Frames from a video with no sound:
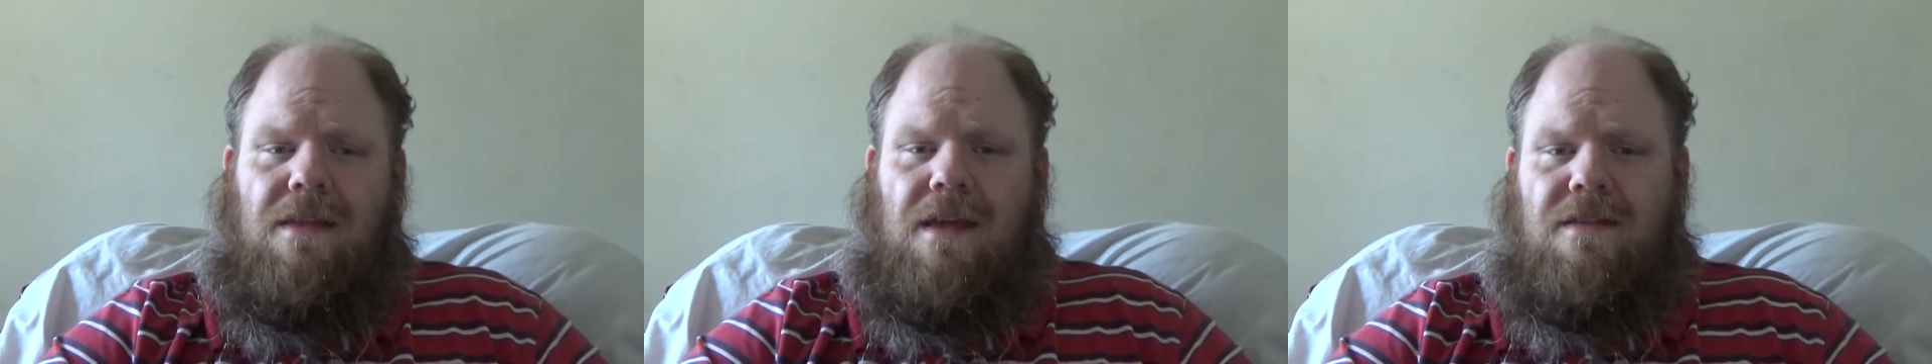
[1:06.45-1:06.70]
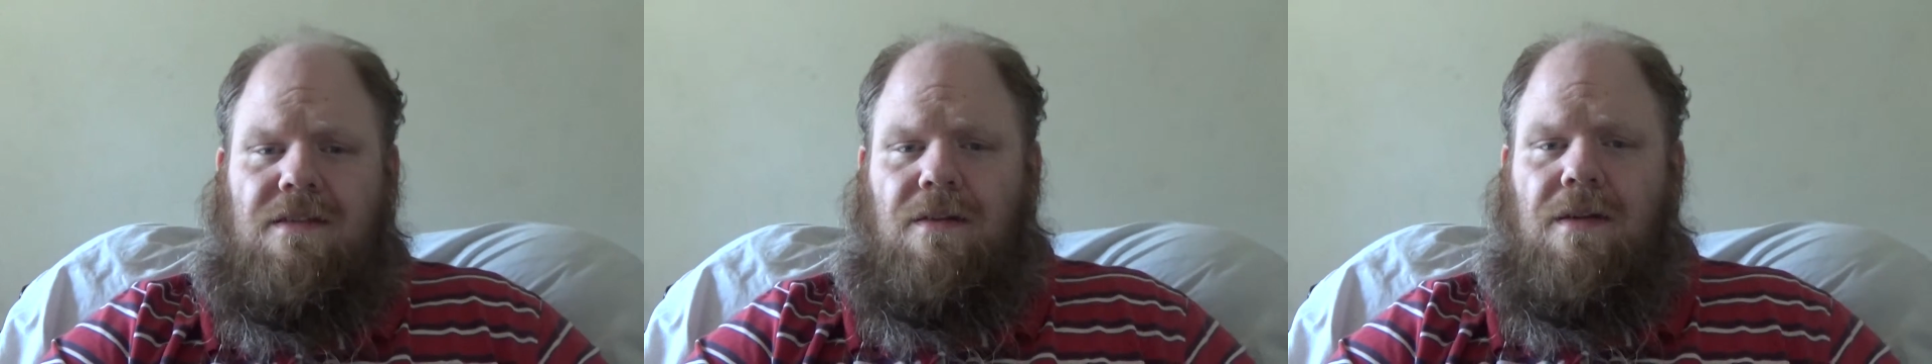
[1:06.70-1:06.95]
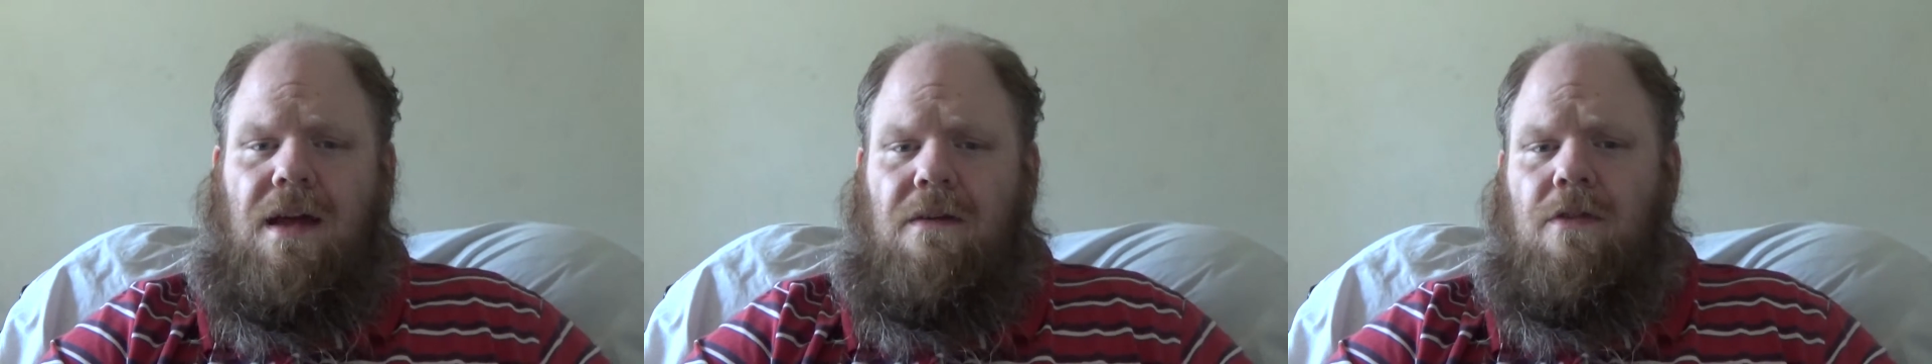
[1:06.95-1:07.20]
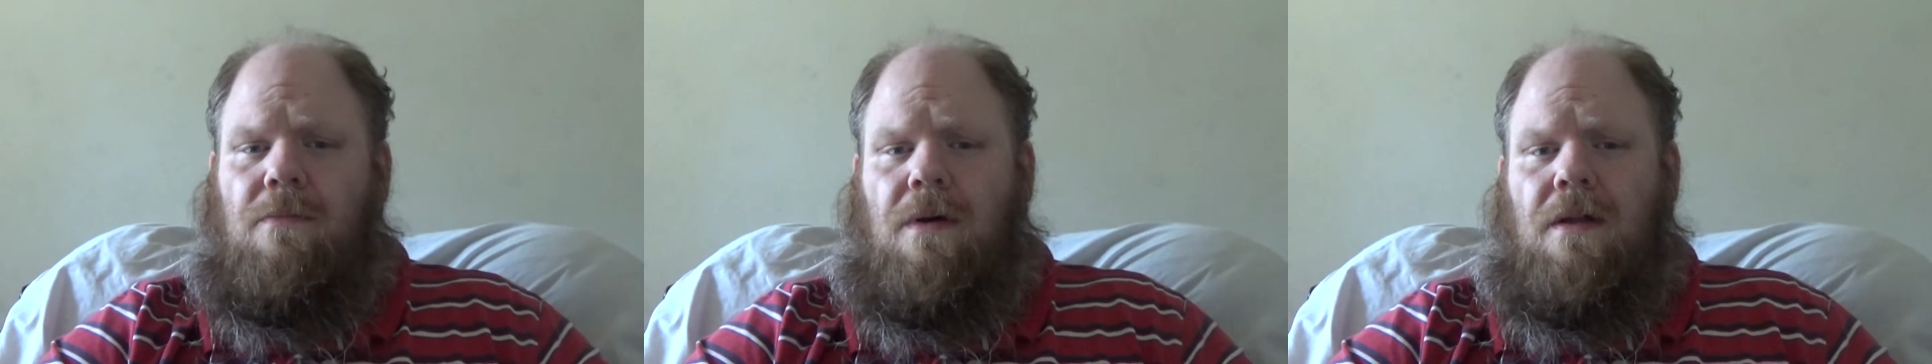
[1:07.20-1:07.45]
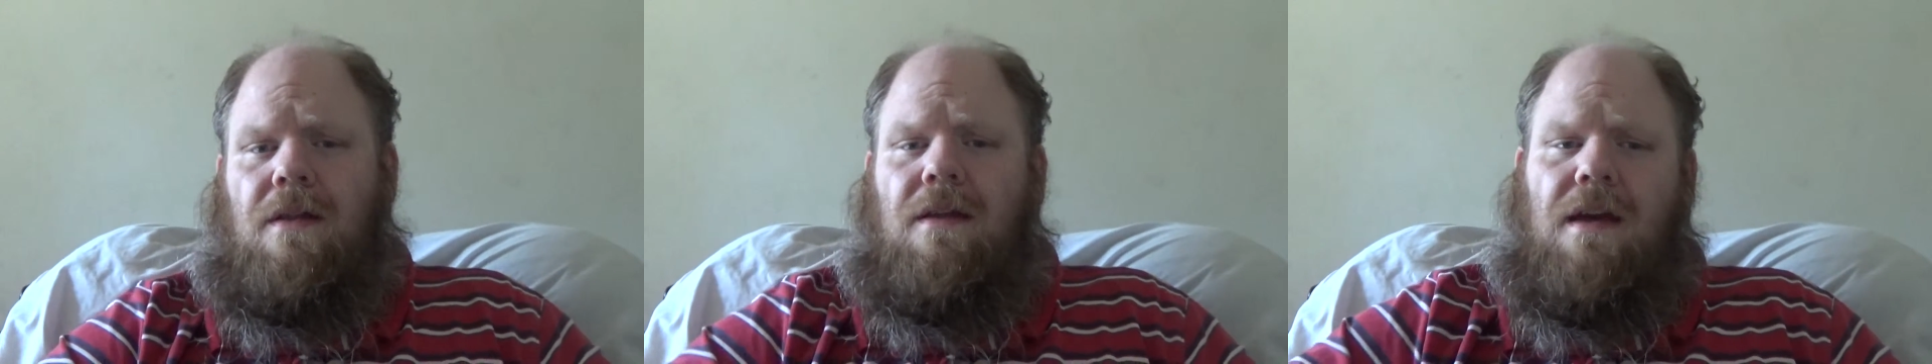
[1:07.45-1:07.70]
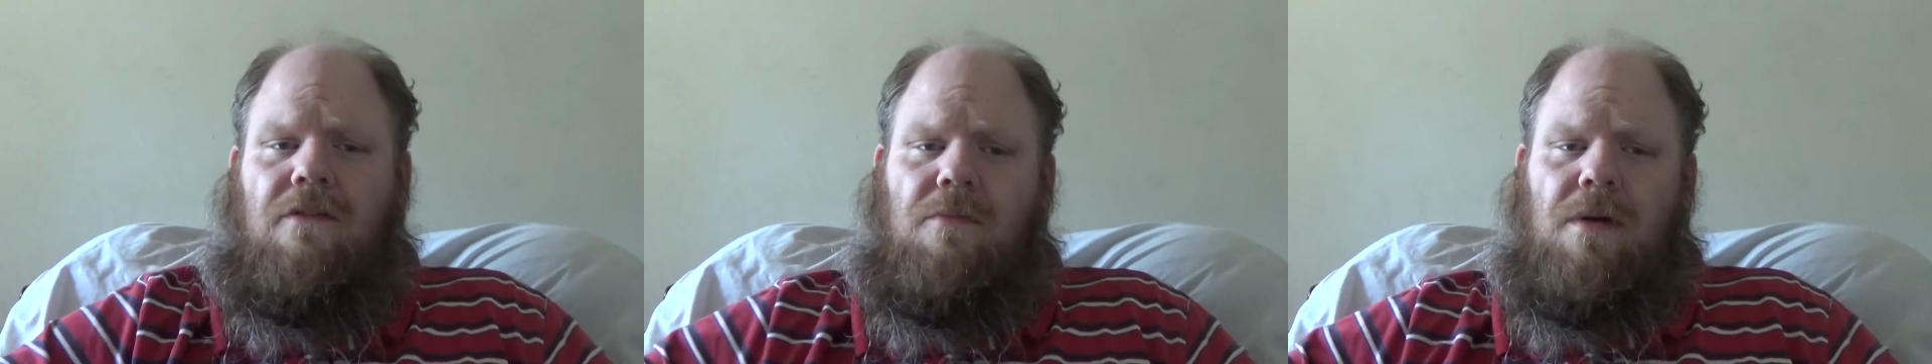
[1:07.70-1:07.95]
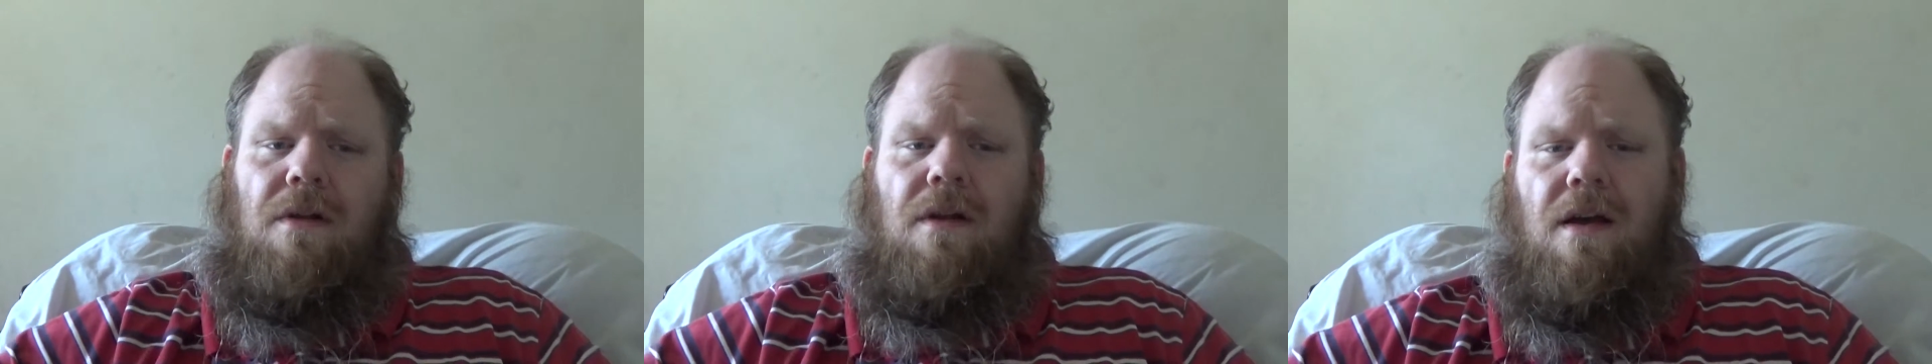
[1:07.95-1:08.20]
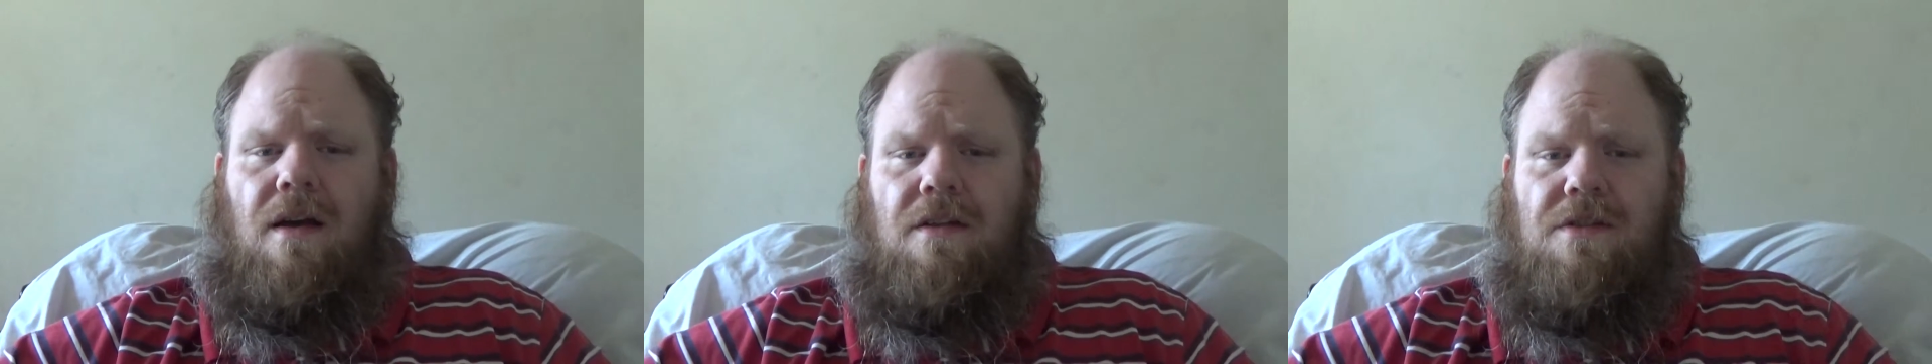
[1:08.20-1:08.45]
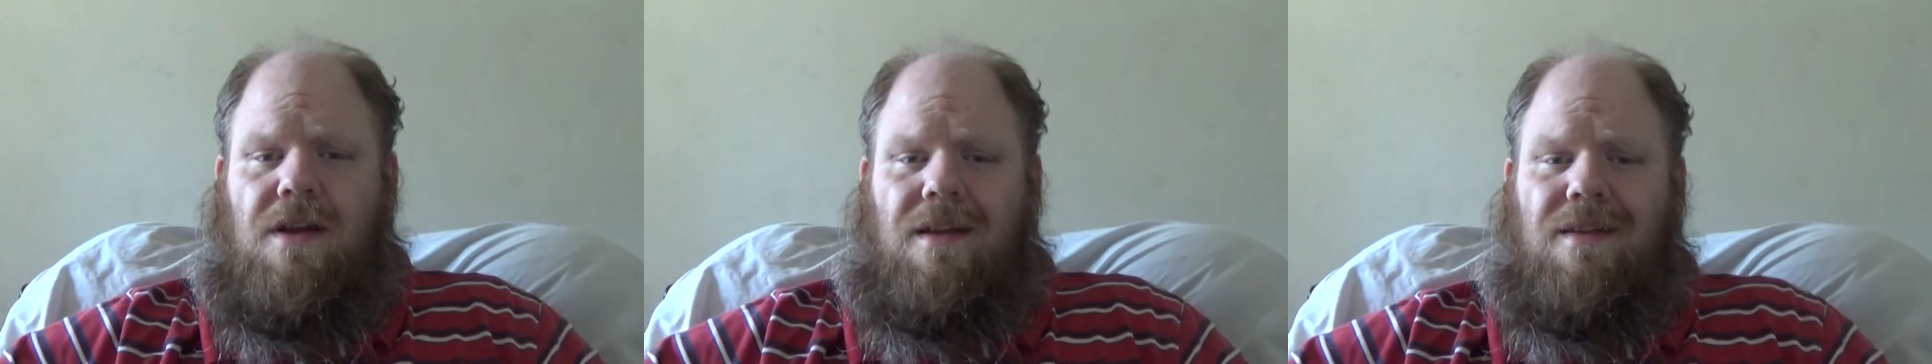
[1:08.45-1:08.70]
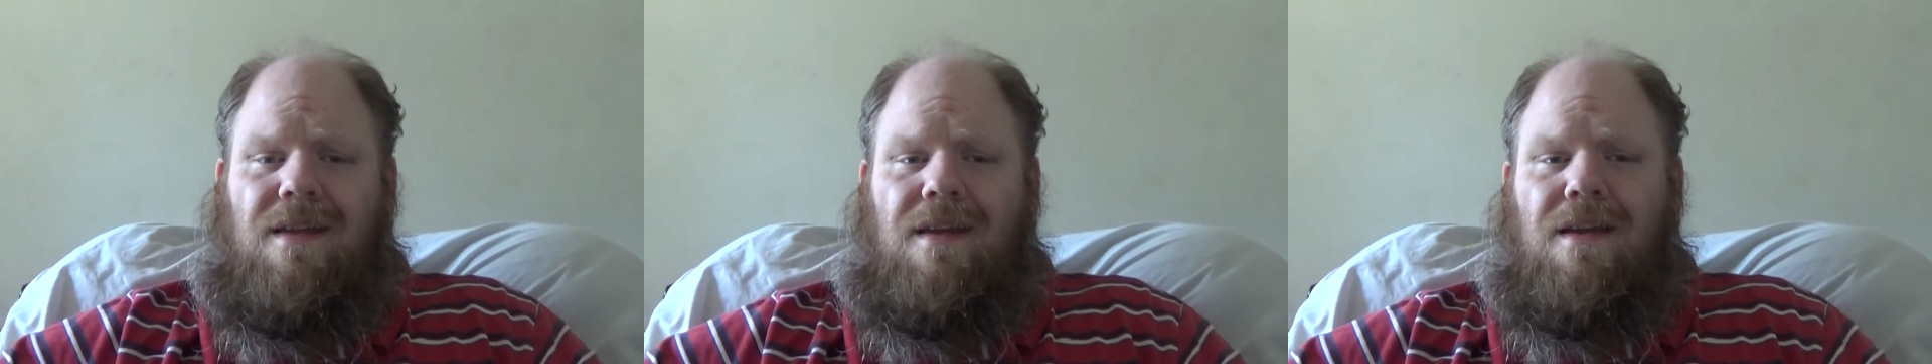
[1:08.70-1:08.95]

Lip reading: they still have him under contract